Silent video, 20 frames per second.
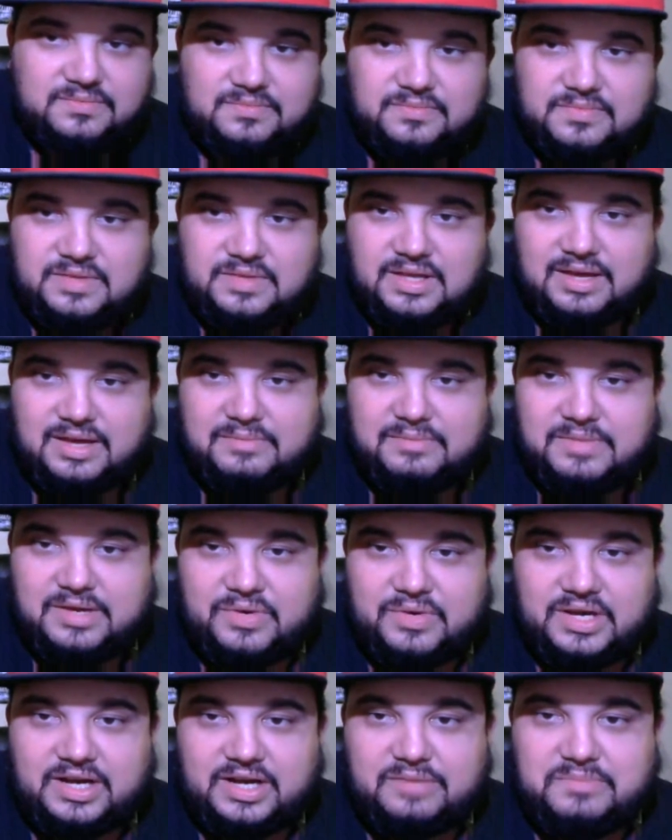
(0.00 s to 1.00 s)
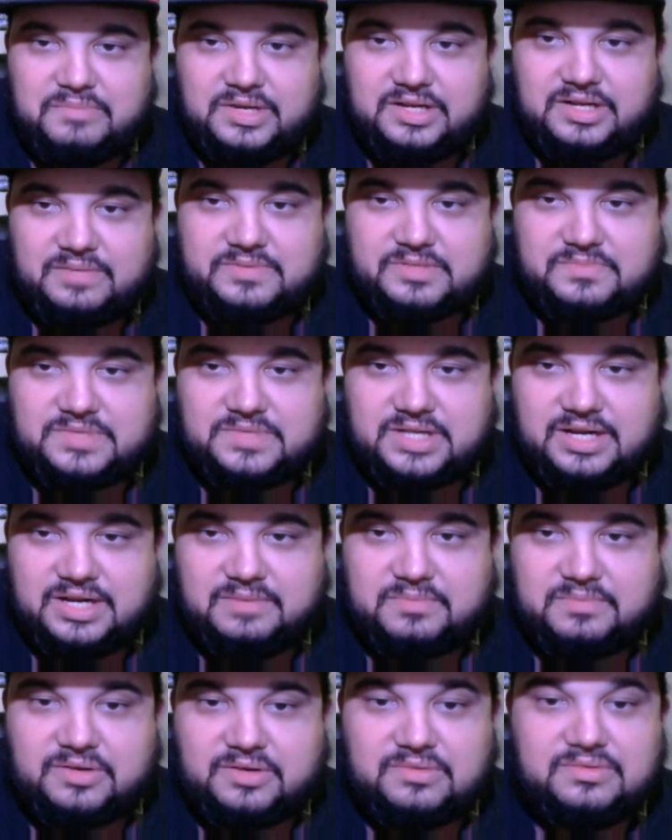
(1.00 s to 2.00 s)
Yeah, man, we gotta meet up
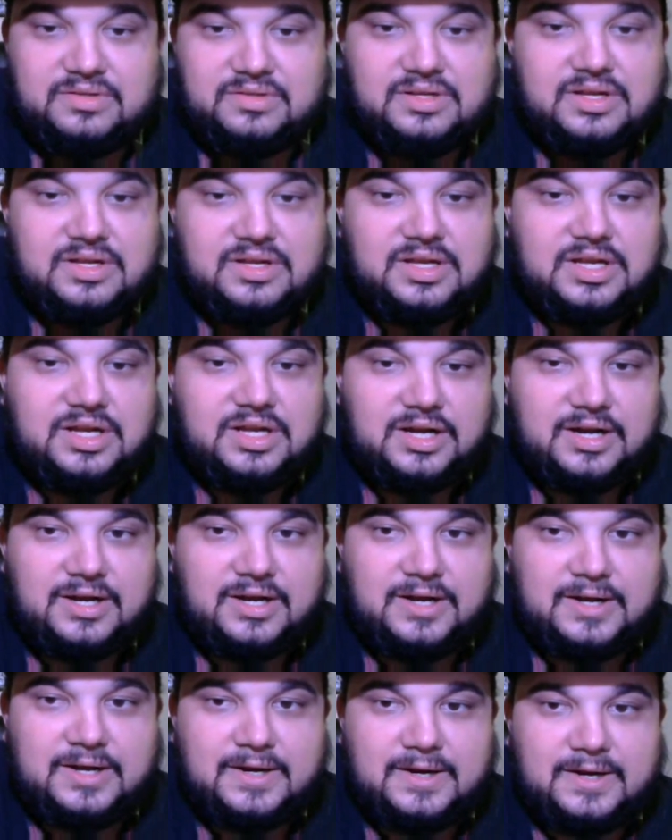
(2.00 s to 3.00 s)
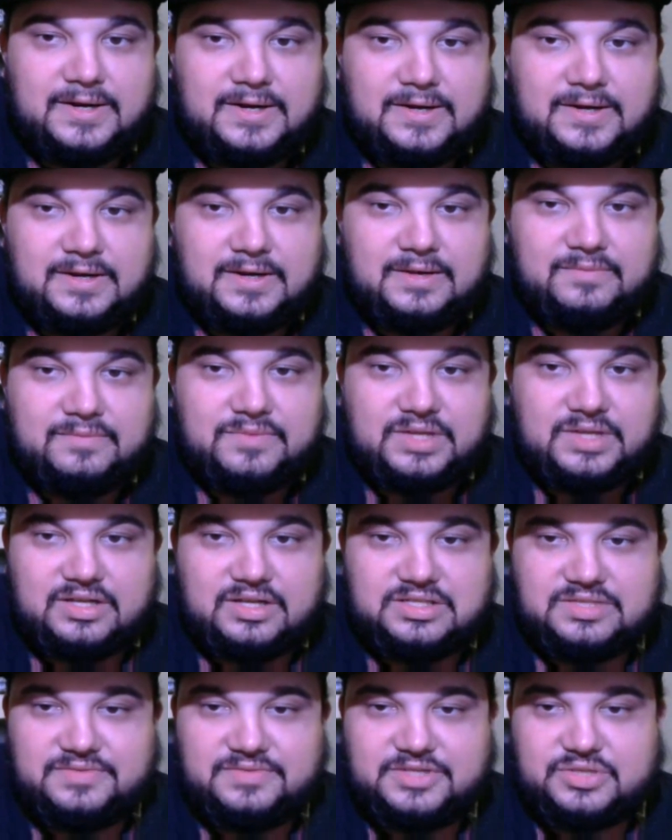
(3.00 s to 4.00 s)
sometime, bro. Um, the
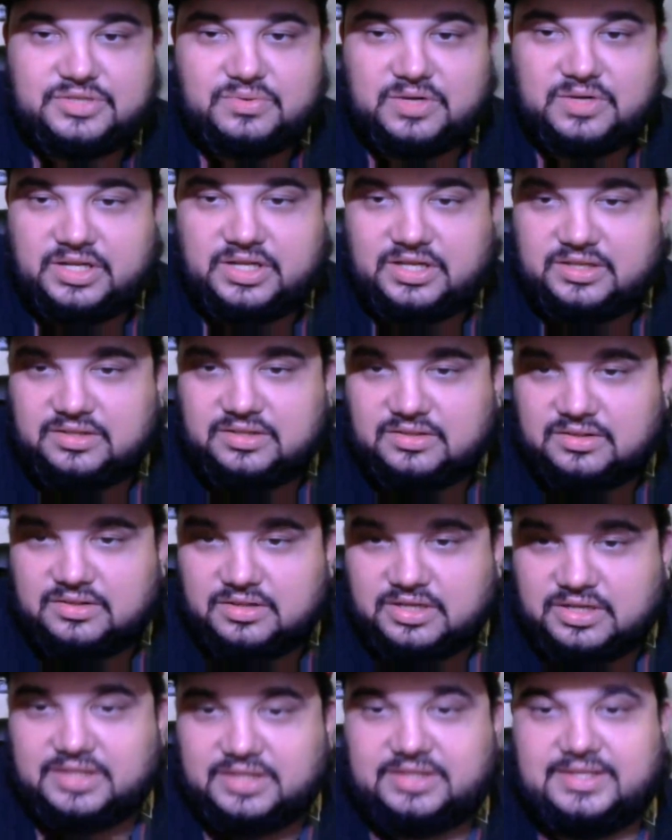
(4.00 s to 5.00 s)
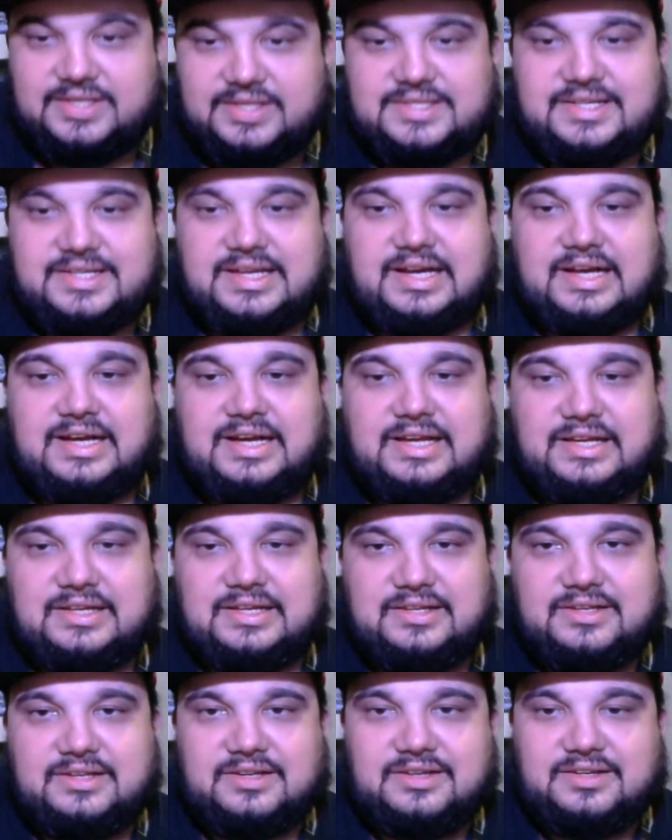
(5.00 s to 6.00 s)
LG V20 Look at this guy.
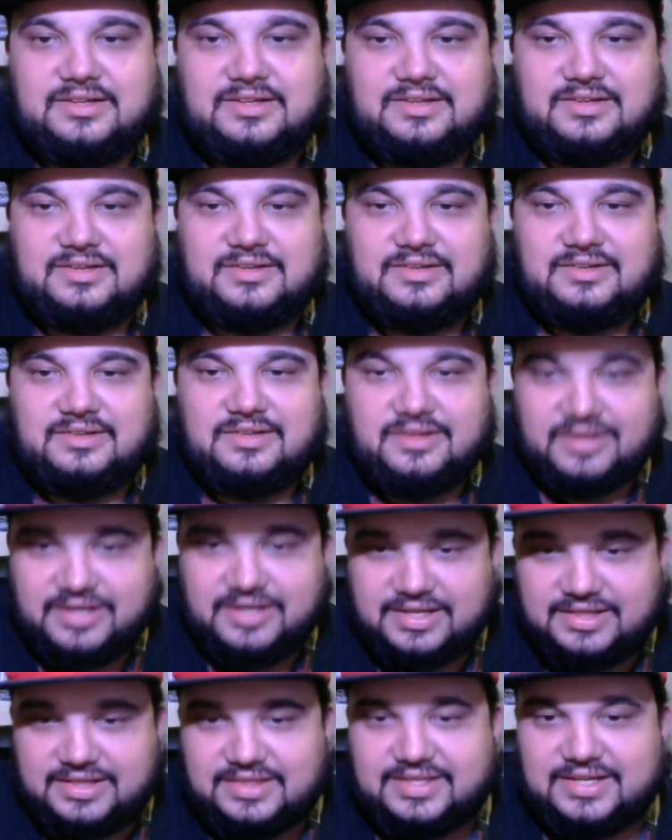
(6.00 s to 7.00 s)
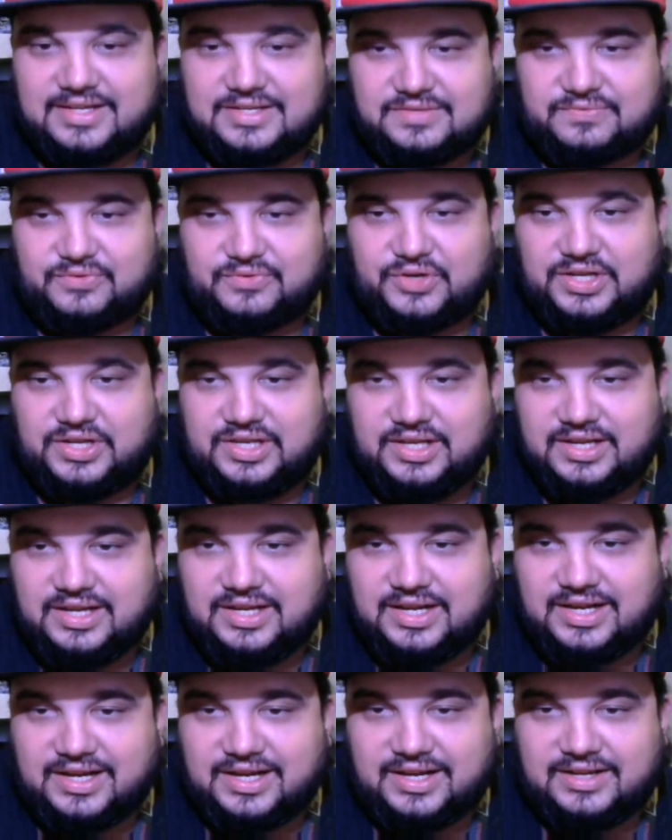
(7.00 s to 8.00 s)
Look at this freaking
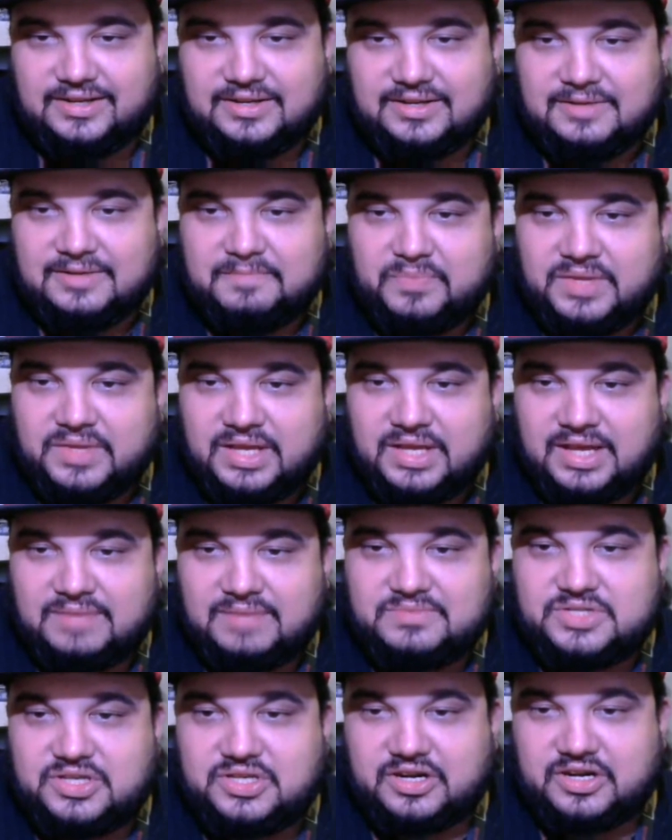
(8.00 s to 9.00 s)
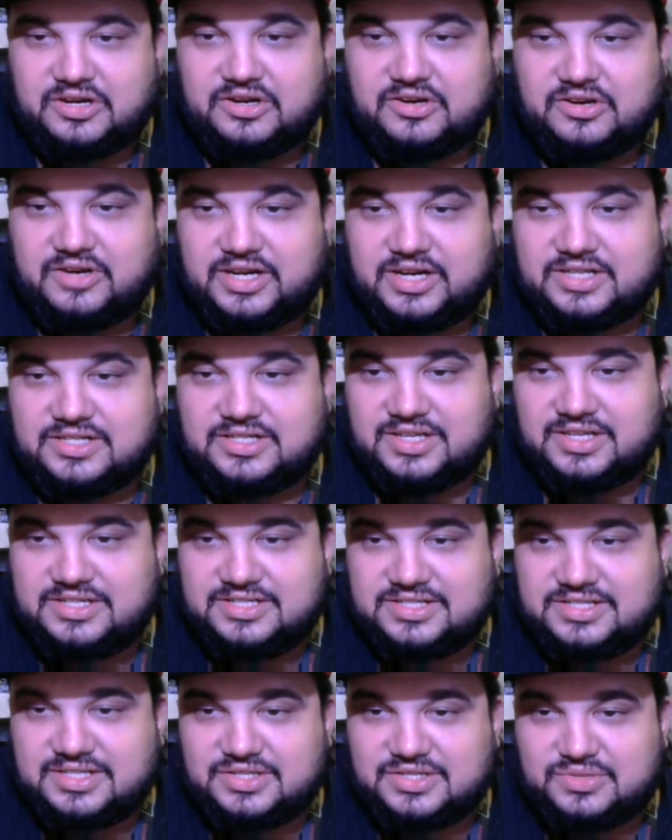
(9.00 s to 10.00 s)
guy. MTR,
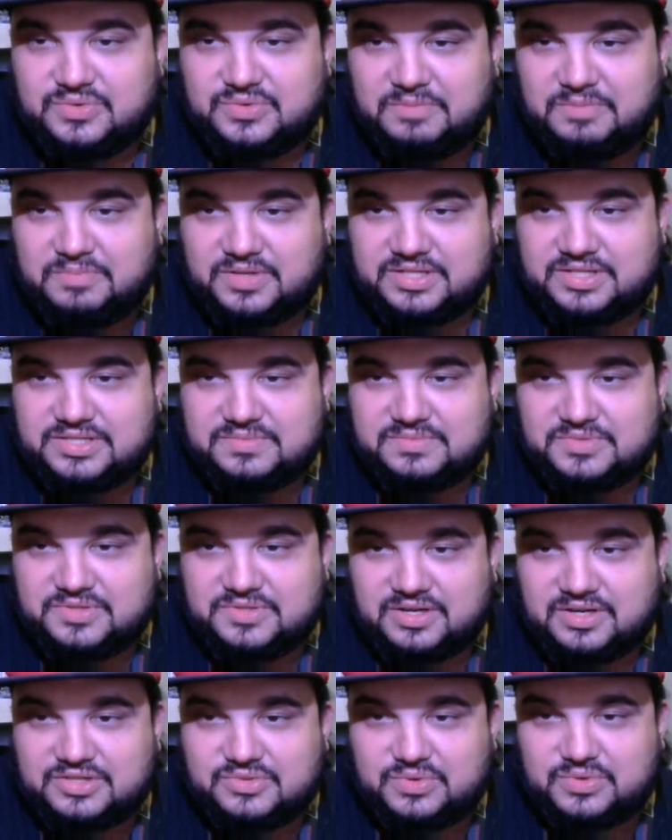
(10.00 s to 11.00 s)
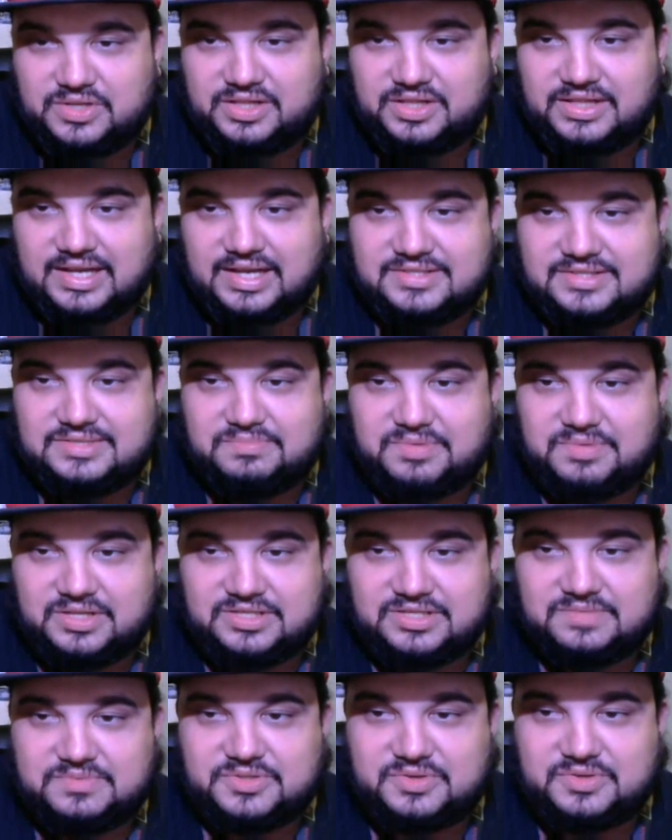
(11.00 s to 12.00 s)
congratulations on 20 plus subscri- 20,000
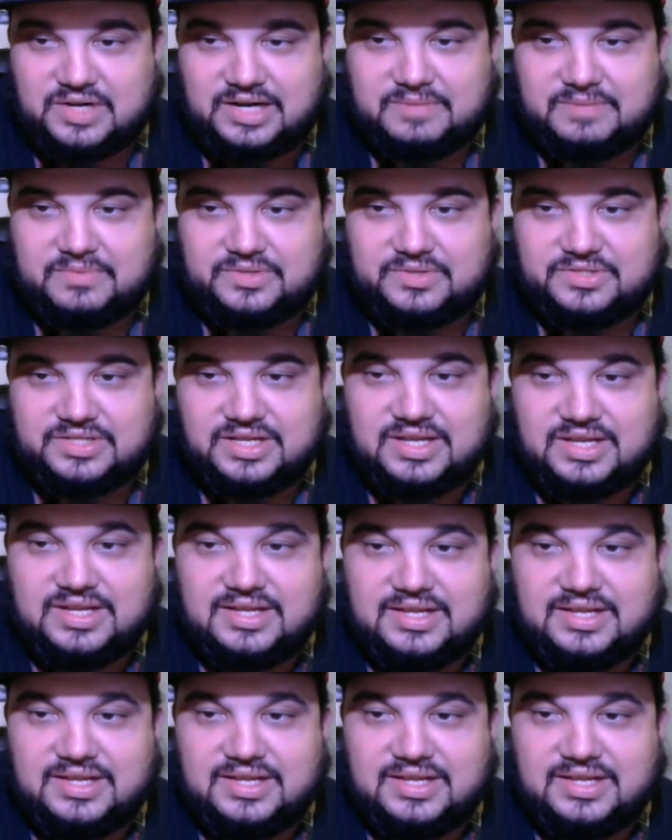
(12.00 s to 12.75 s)
plus subscribers.